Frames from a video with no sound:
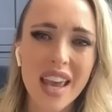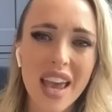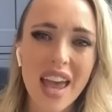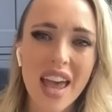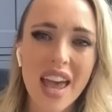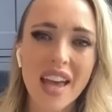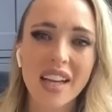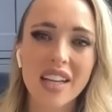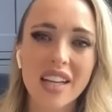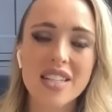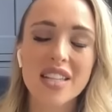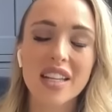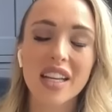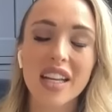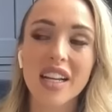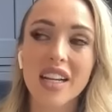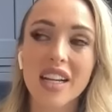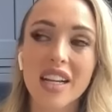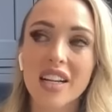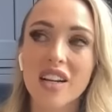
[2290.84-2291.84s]
Yeah, because
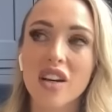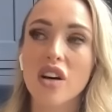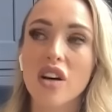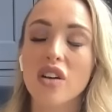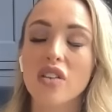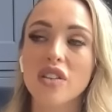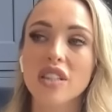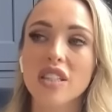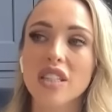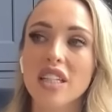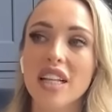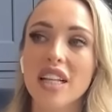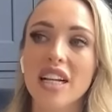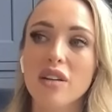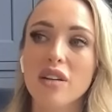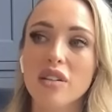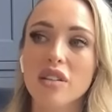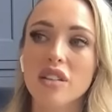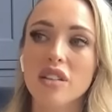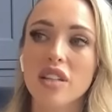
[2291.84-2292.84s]
then obviously then
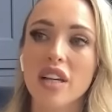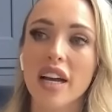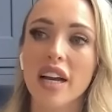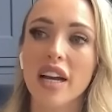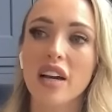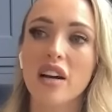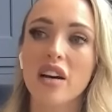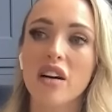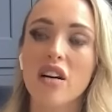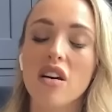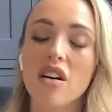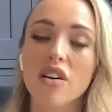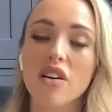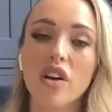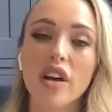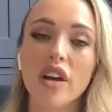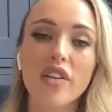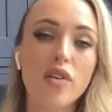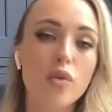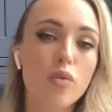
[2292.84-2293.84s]
it was like, oh,
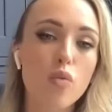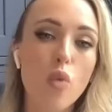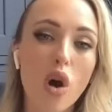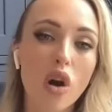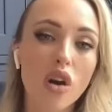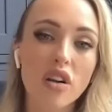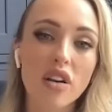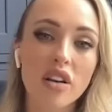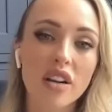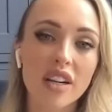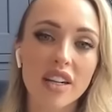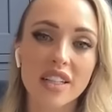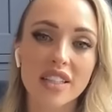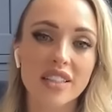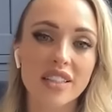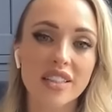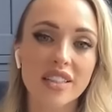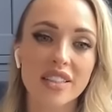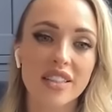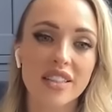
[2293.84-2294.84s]
not even one
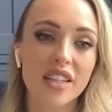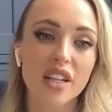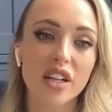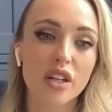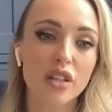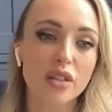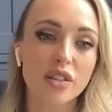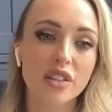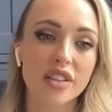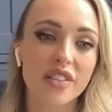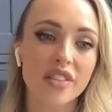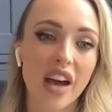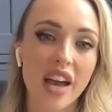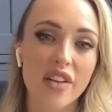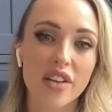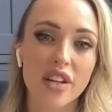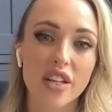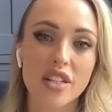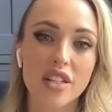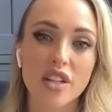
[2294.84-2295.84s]
is you know
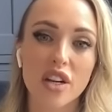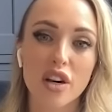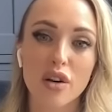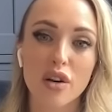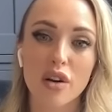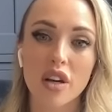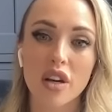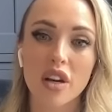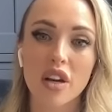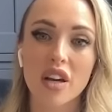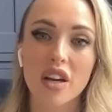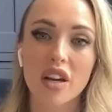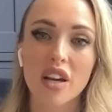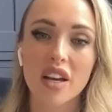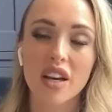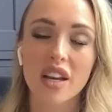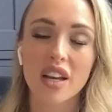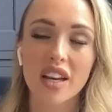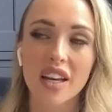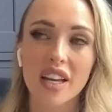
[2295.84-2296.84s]
surviving. So
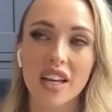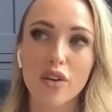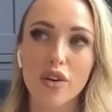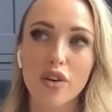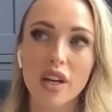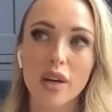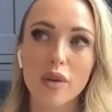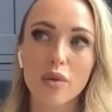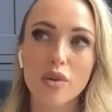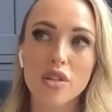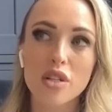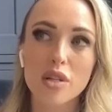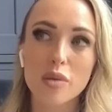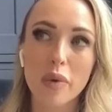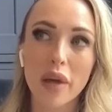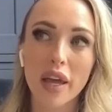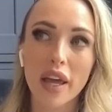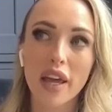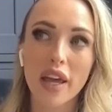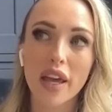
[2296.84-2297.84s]
it it was
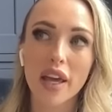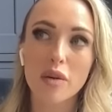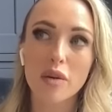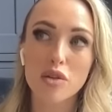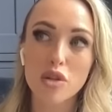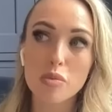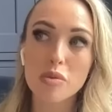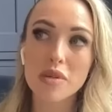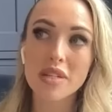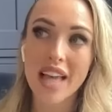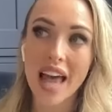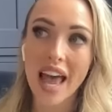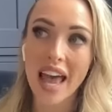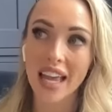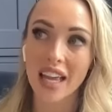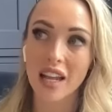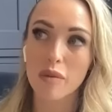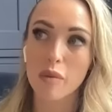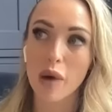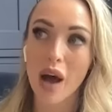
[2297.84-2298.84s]
a bit it was
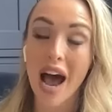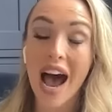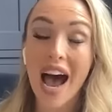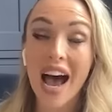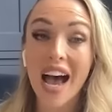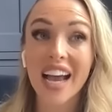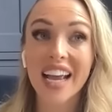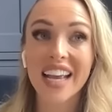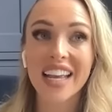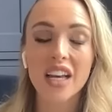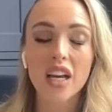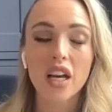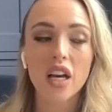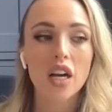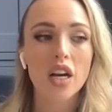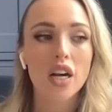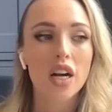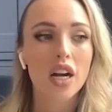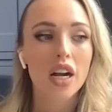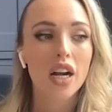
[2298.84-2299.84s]
upsetting, but I
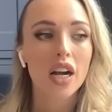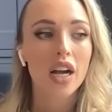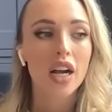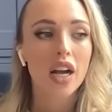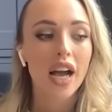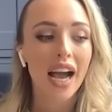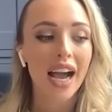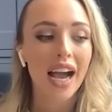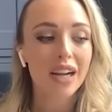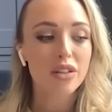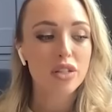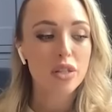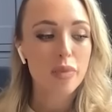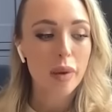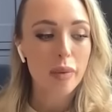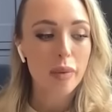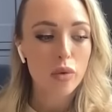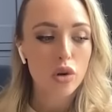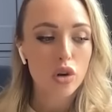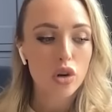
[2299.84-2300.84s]
I was
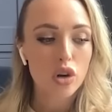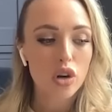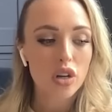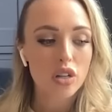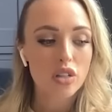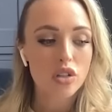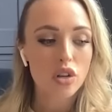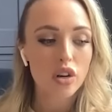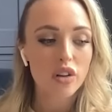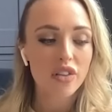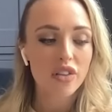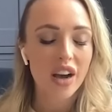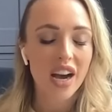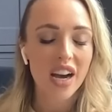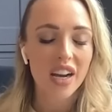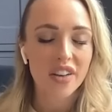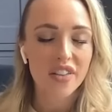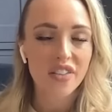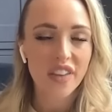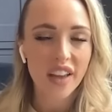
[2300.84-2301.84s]
a bit more sort of
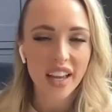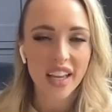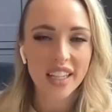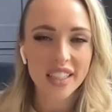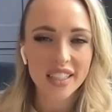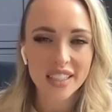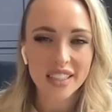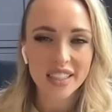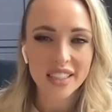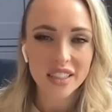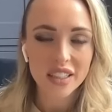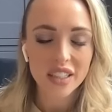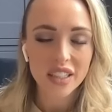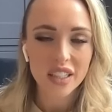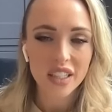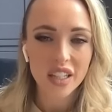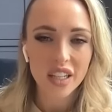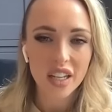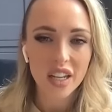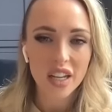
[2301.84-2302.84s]
hard faced.
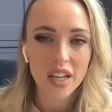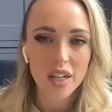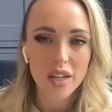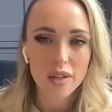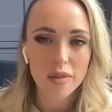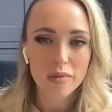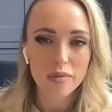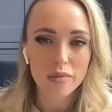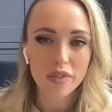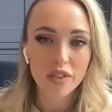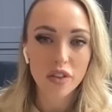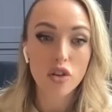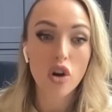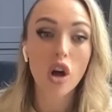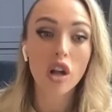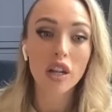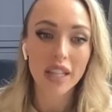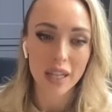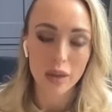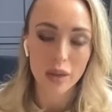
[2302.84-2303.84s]
Um,
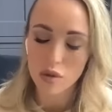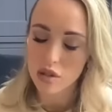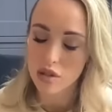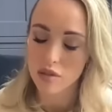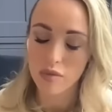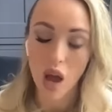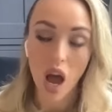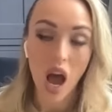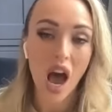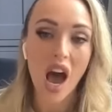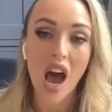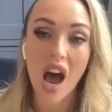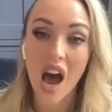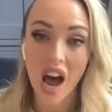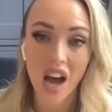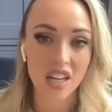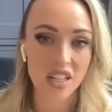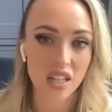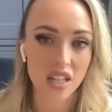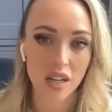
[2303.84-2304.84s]
for Ollie it was
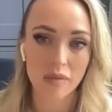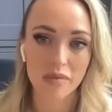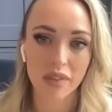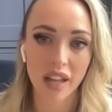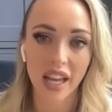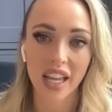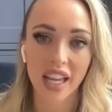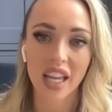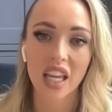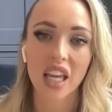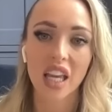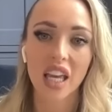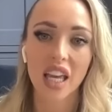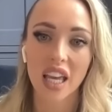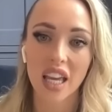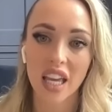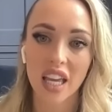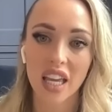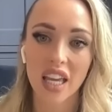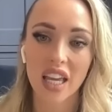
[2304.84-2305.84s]
harder. Like
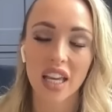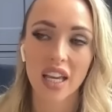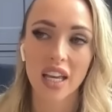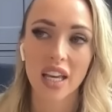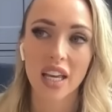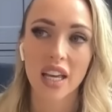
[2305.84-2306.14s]
he